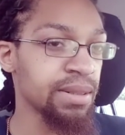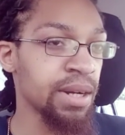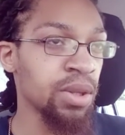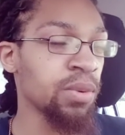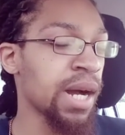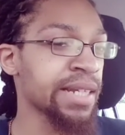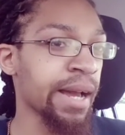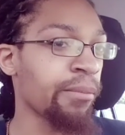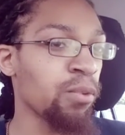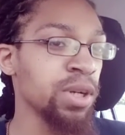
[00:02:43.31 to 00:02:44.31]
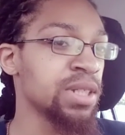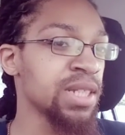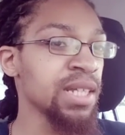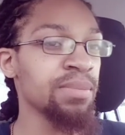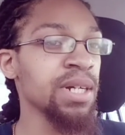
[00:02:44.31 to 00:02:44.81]
Otherwise, I wouldn't
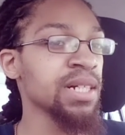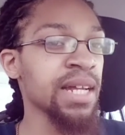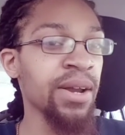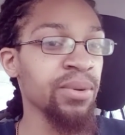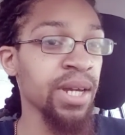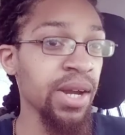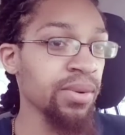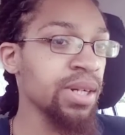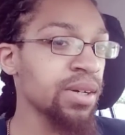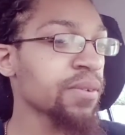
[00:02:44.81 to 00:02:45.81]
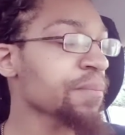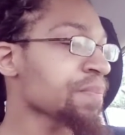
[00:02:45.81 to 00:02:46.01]
see it because I don't care enough.